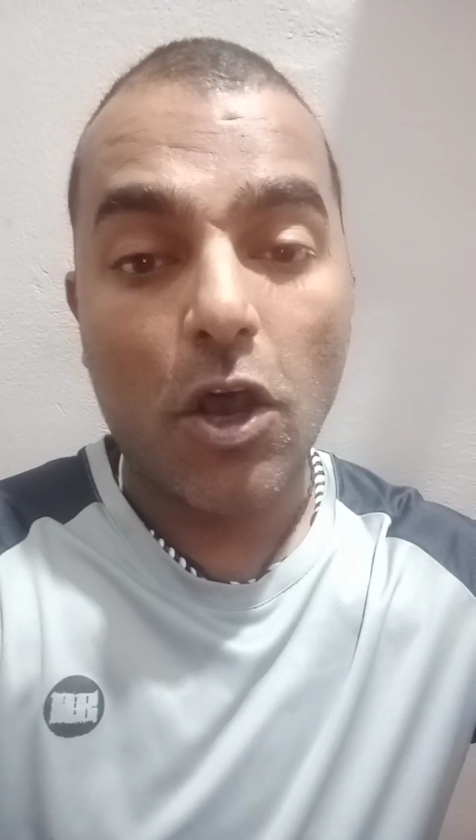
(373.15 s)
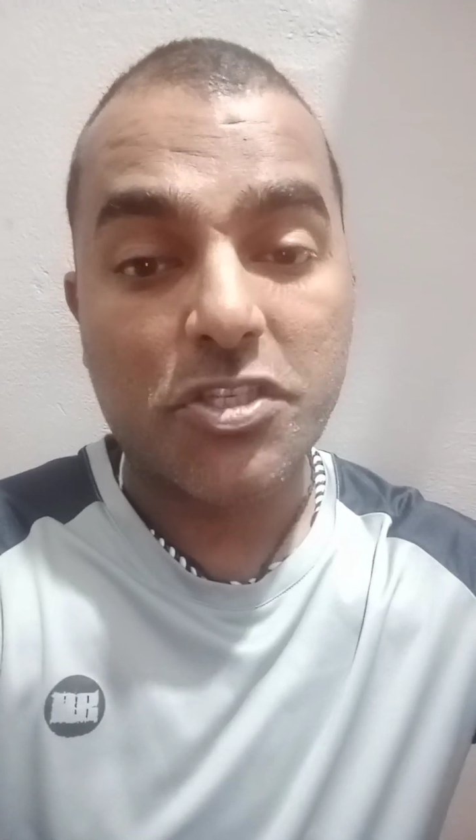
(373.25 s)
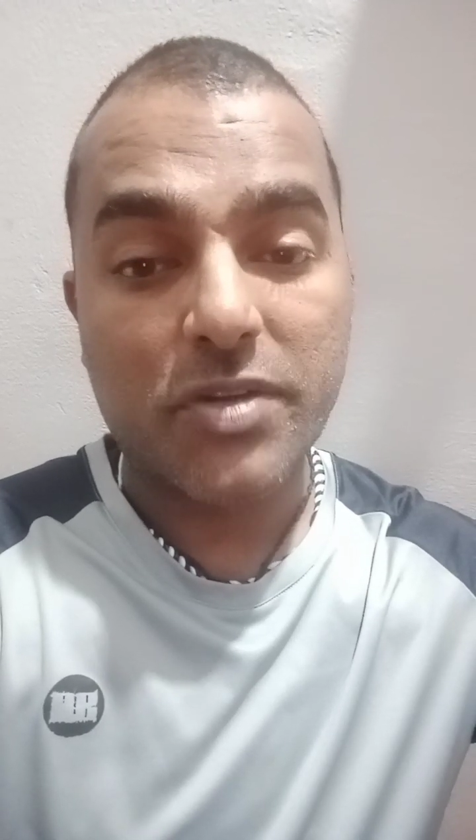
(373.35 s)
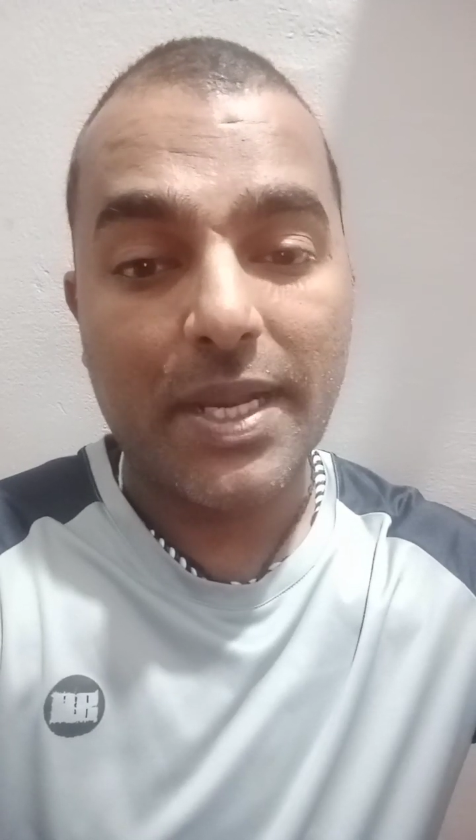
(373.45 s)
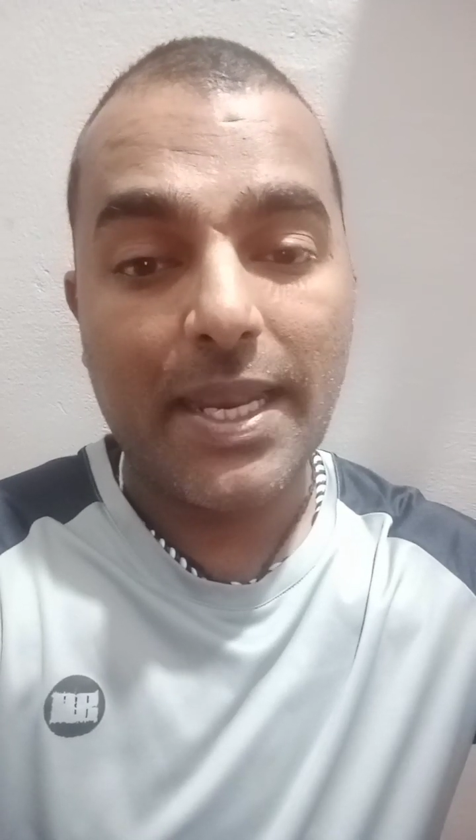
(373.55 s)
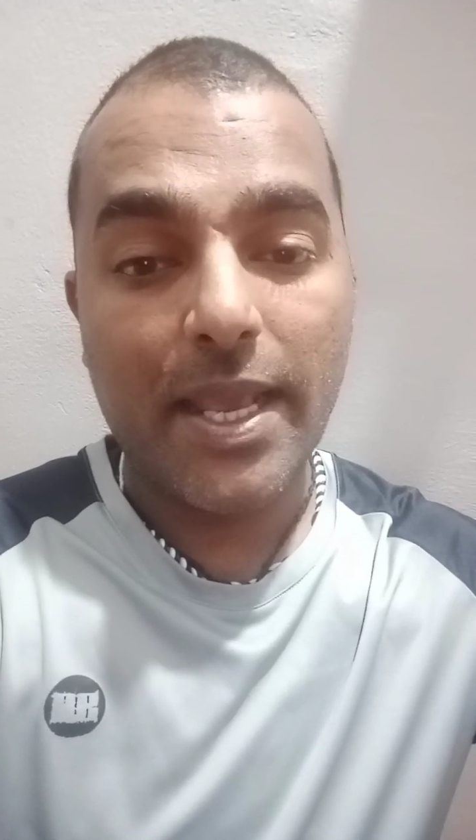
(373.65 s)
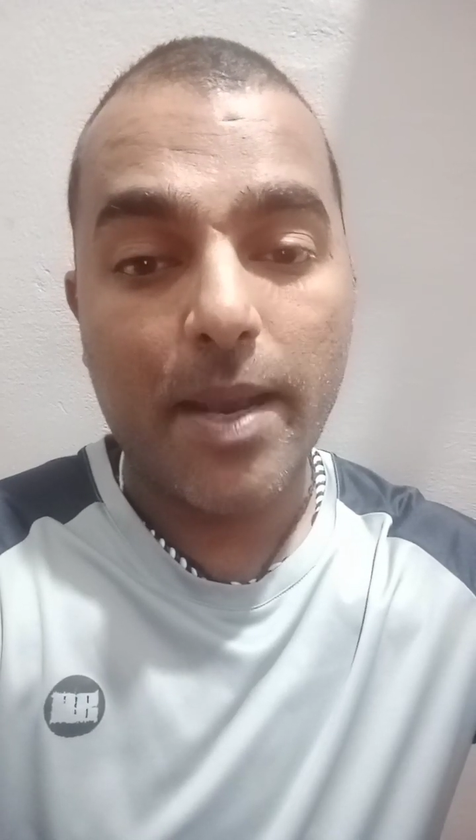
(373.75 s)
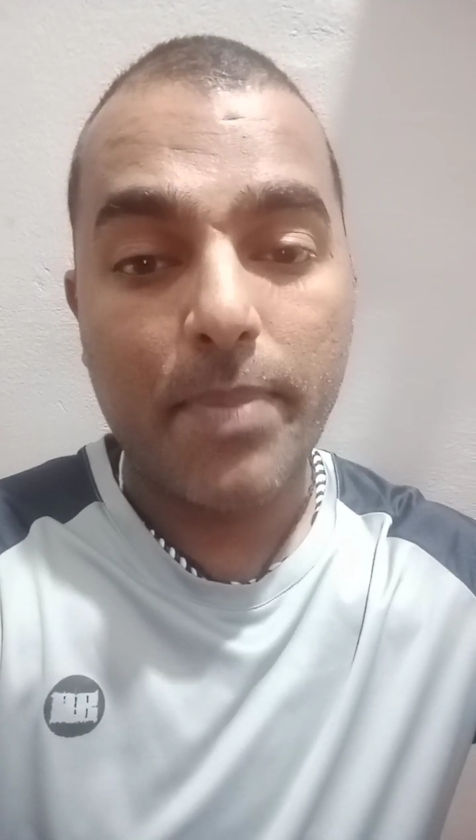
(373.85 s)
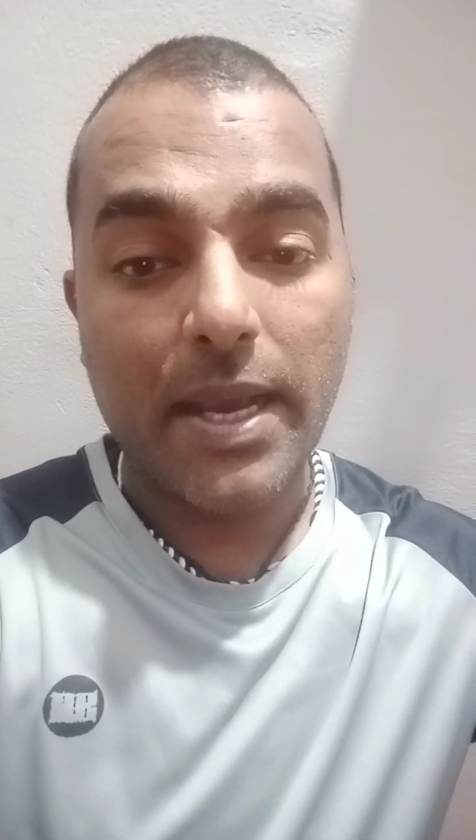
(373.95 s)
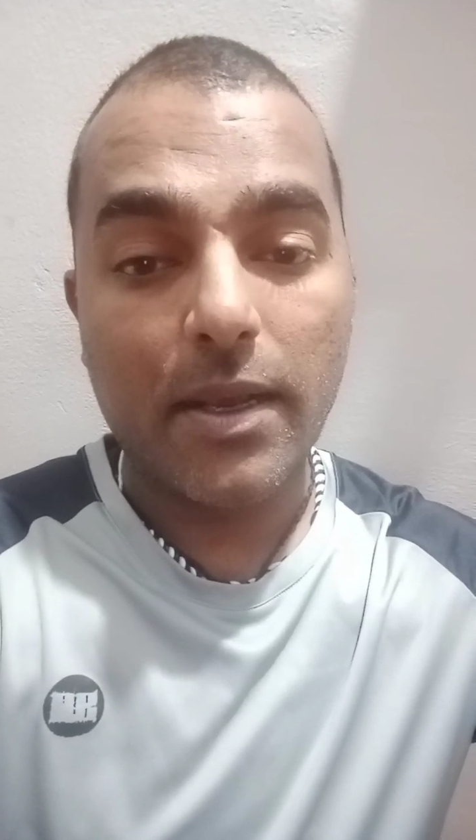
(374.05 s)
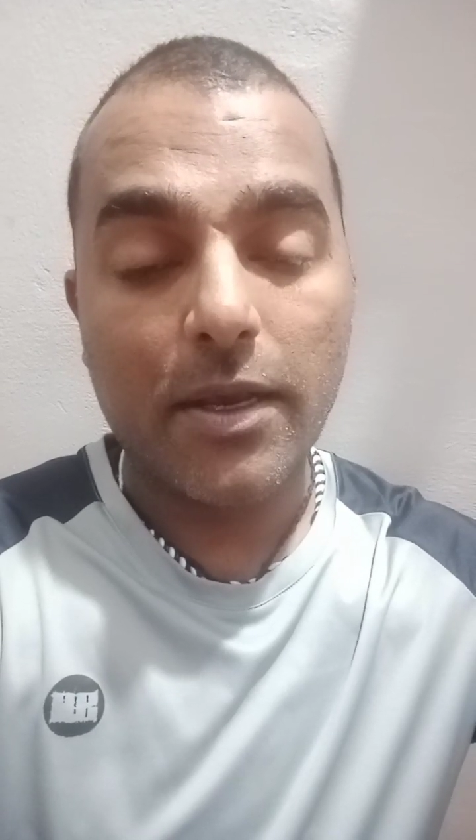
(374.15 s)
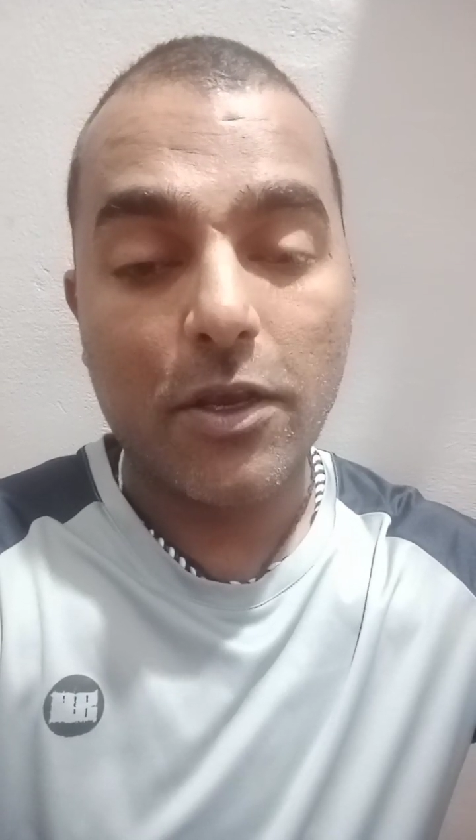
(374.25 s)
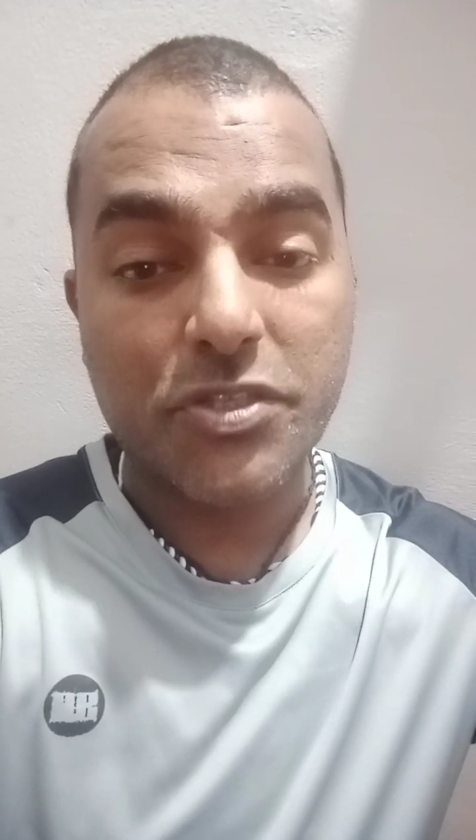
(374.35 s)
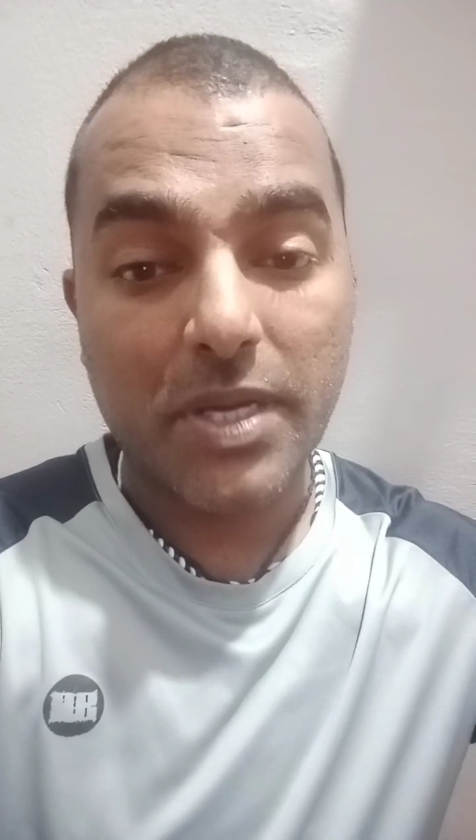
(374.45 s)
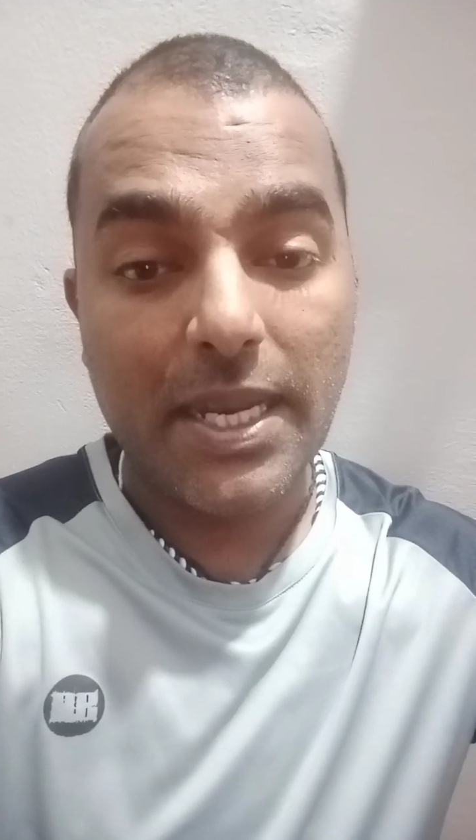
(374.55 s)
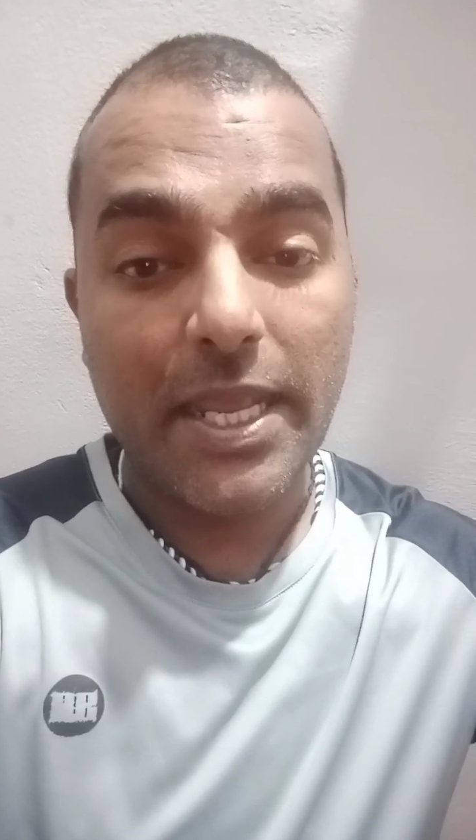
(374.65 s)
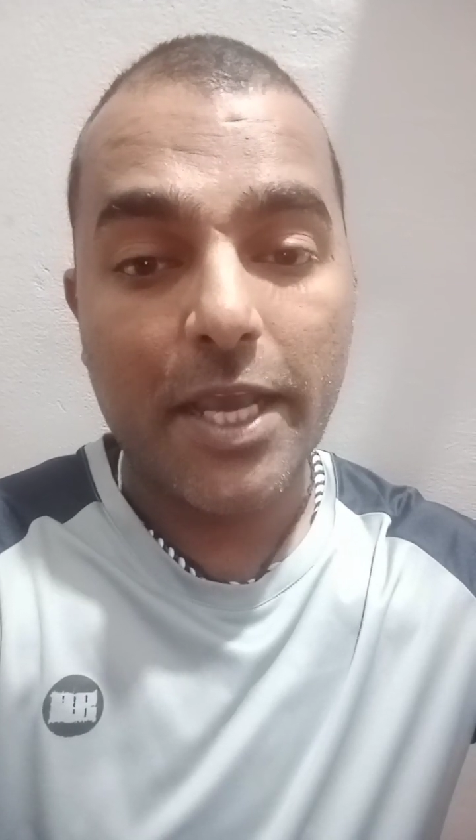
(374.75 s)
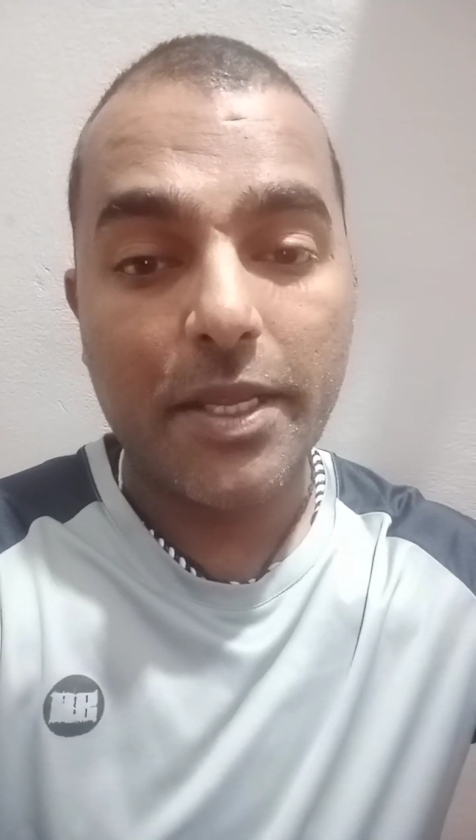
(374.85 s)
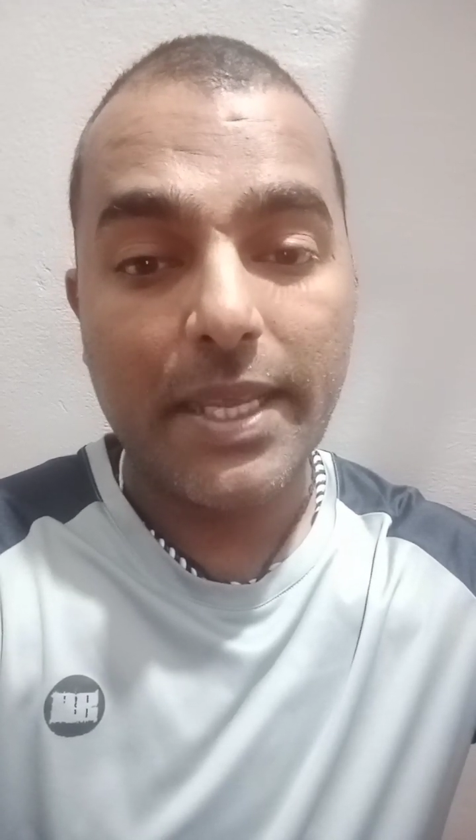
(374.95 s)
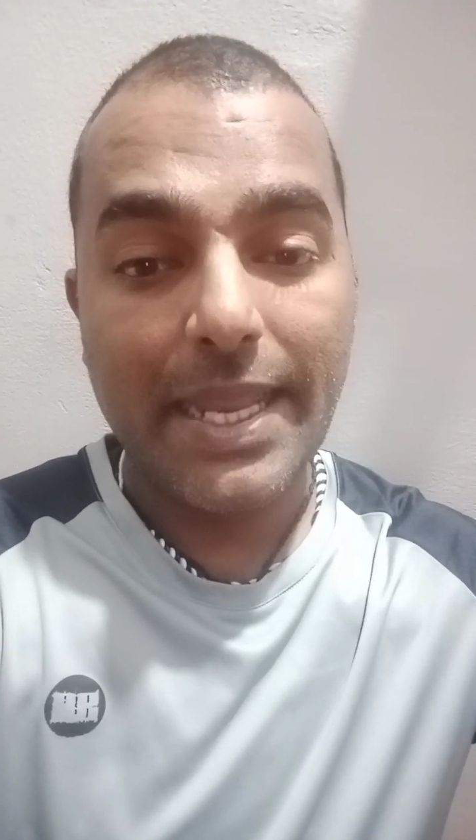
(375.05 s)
Australia,